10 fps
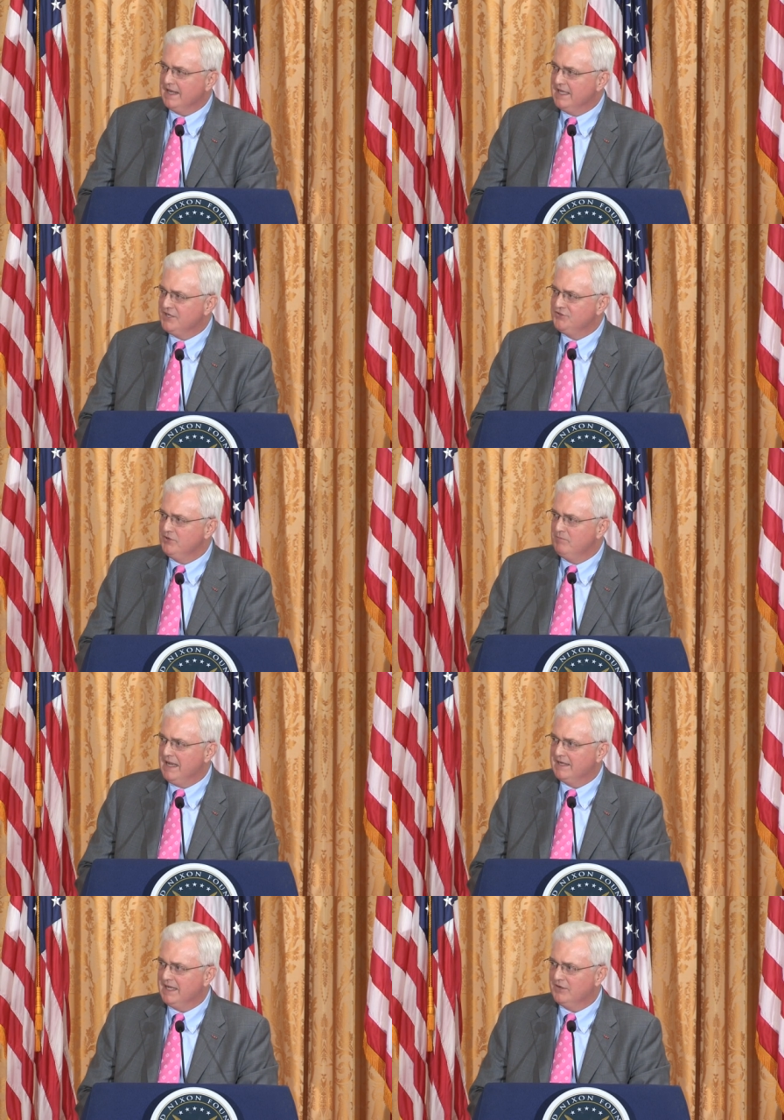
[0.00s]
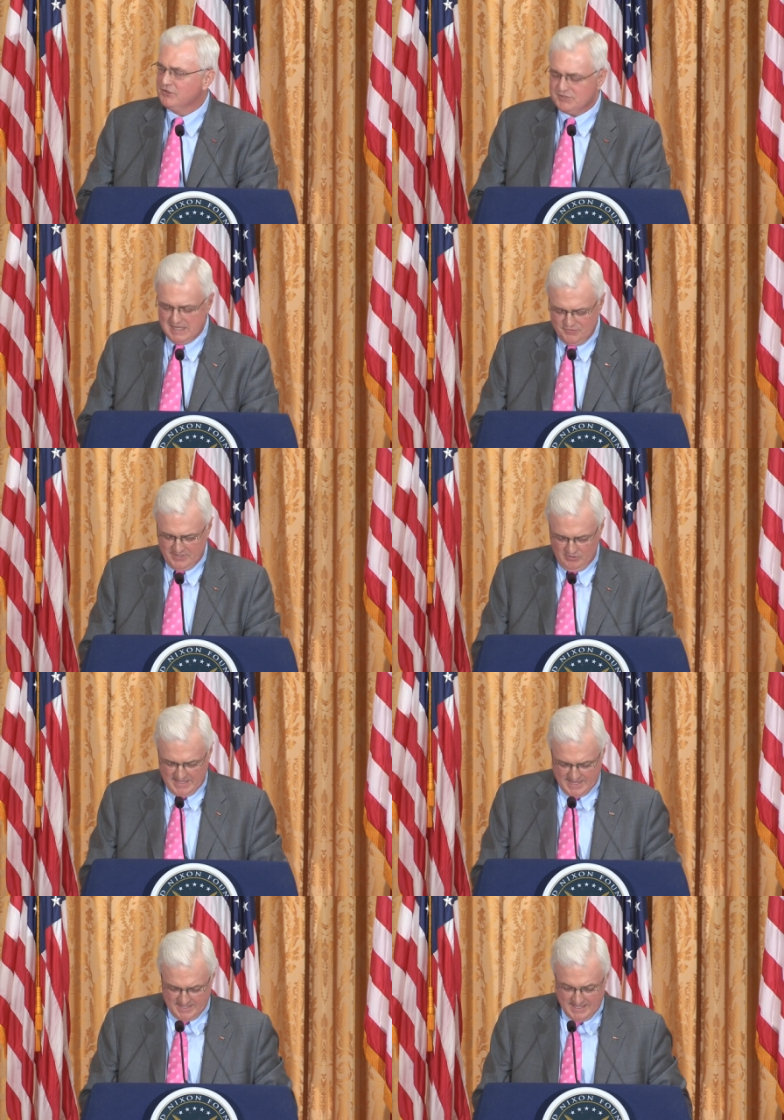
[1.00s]
to get you back down to South
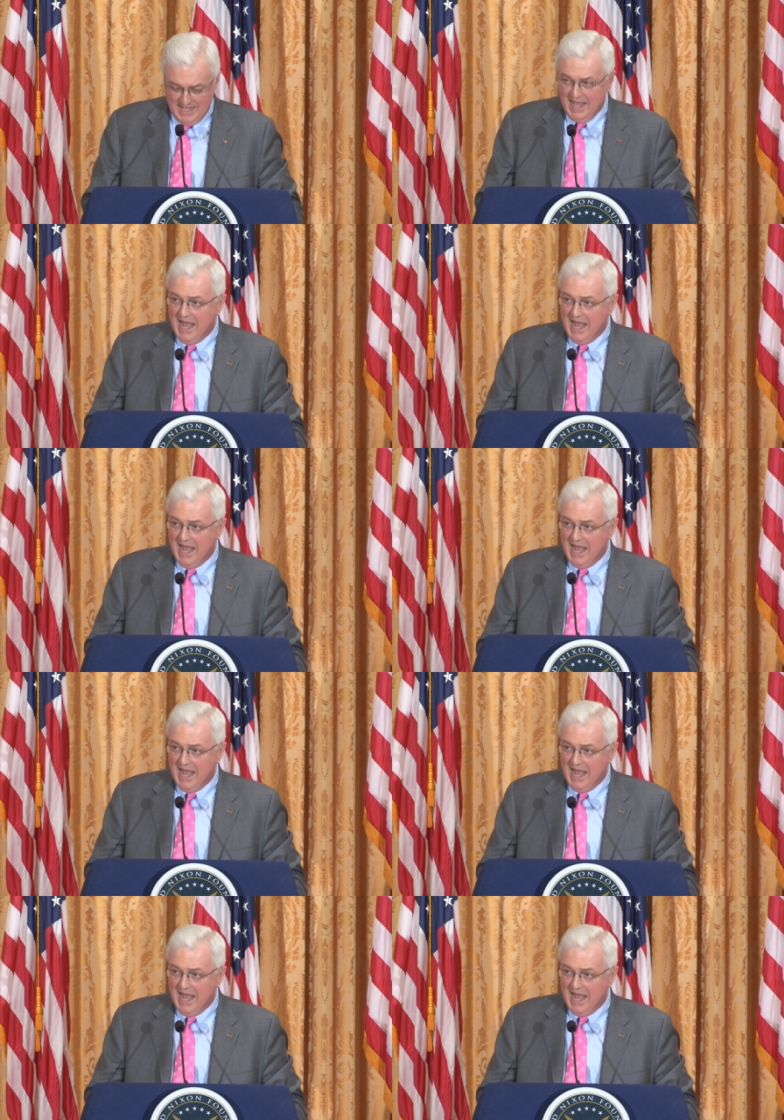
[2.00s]
Carolina.